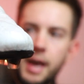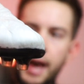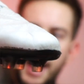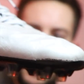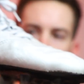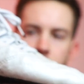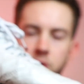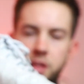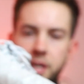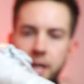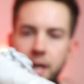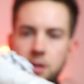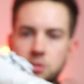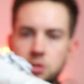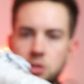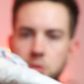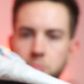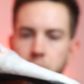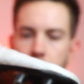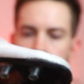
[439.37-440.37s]
Everything else
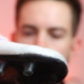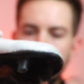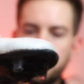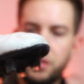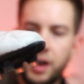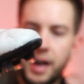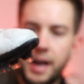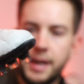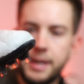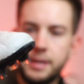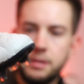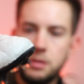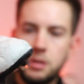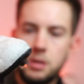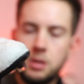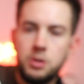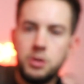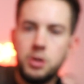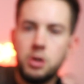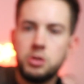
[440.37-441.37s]
completely fine,
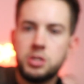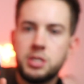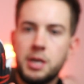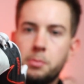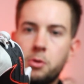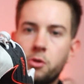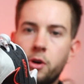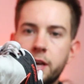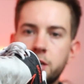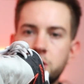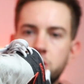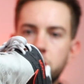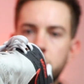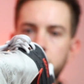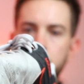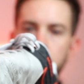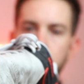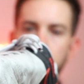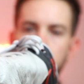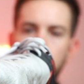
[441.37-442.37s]
no
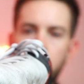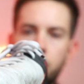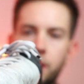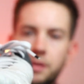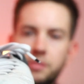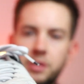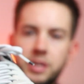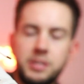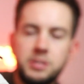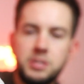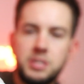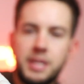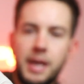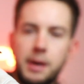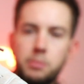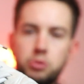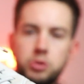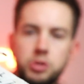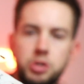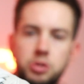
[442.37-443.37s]
separation around the
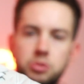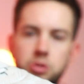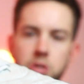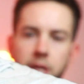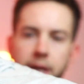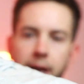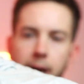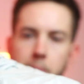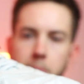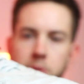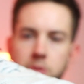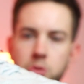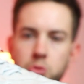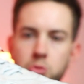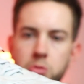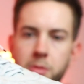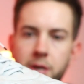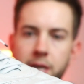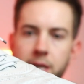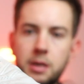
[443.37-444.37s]
instep, which usually happens
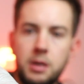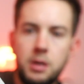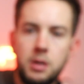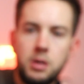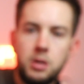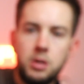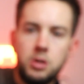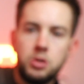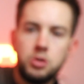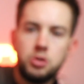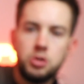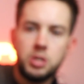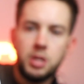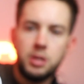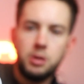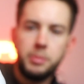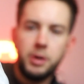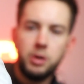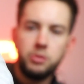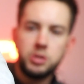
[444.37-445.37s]
with me, just a
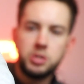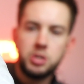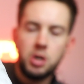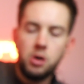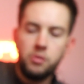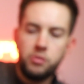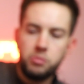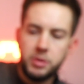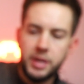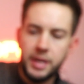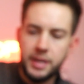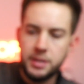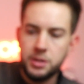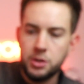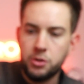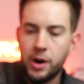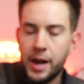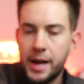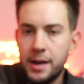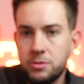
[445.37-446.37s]
little bit on the toe from kicking the
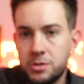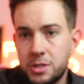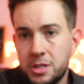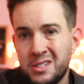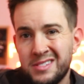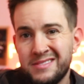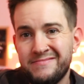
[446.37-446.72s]
ground.